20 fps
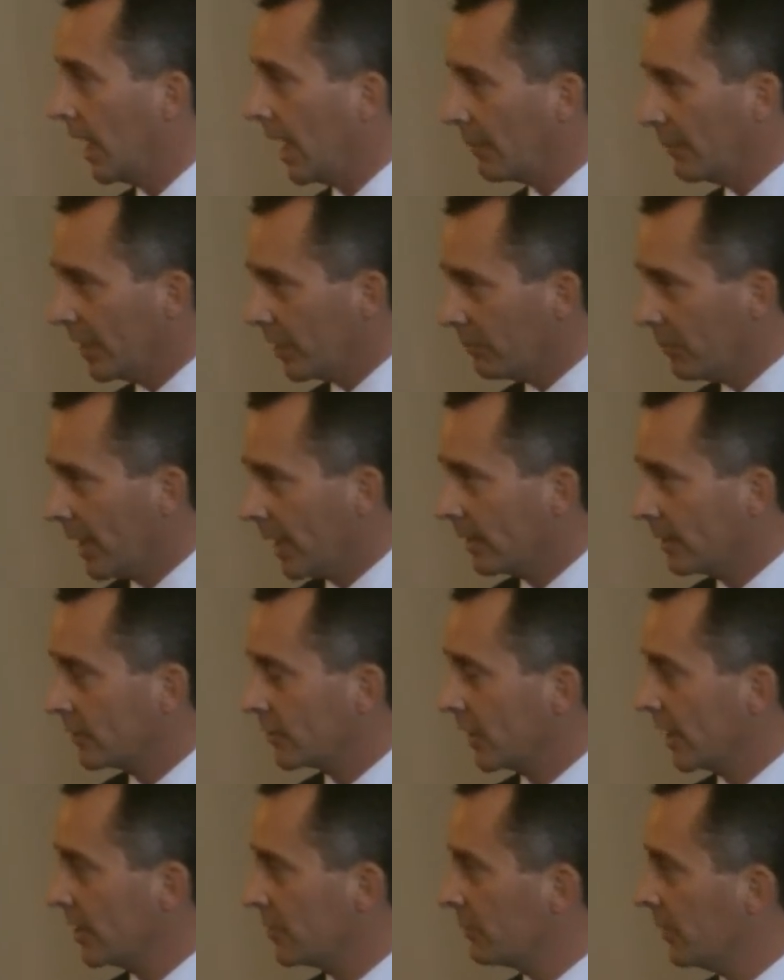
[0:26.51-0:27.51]
I met a
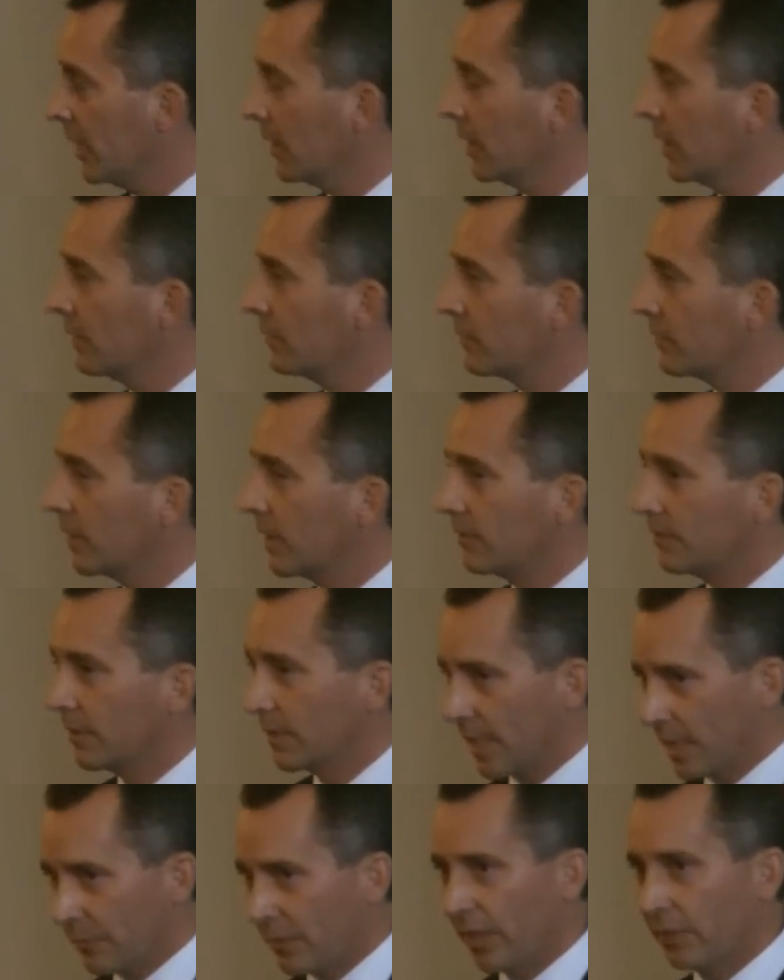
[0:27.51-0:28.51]
man that changed my life
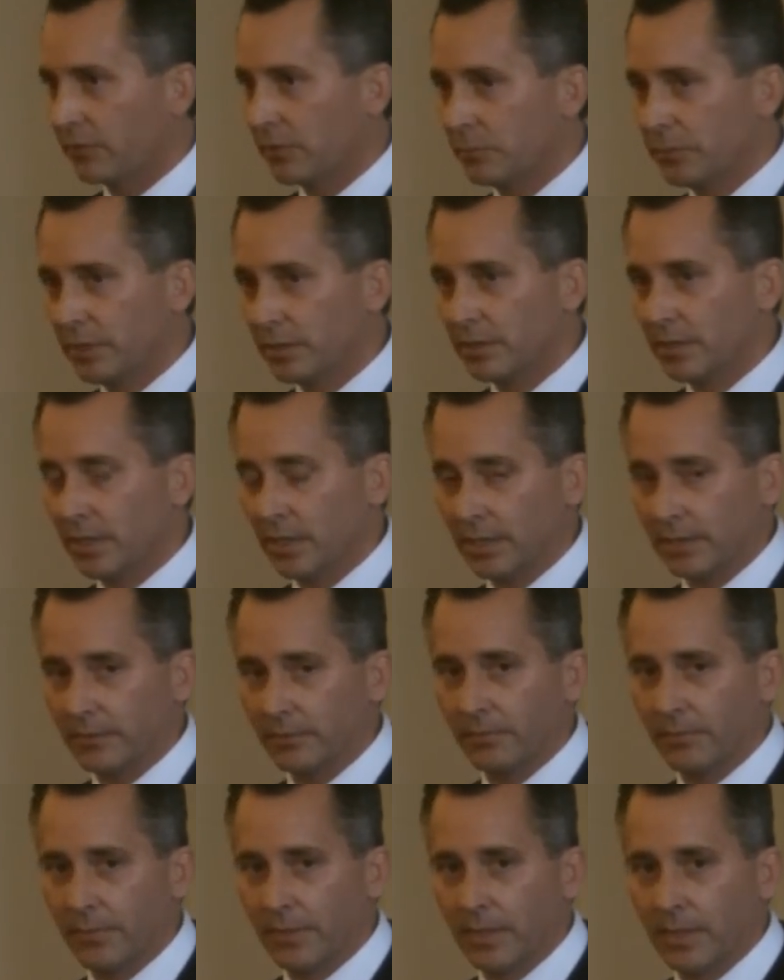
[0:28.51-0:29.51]
forever, and that man was Bill Young.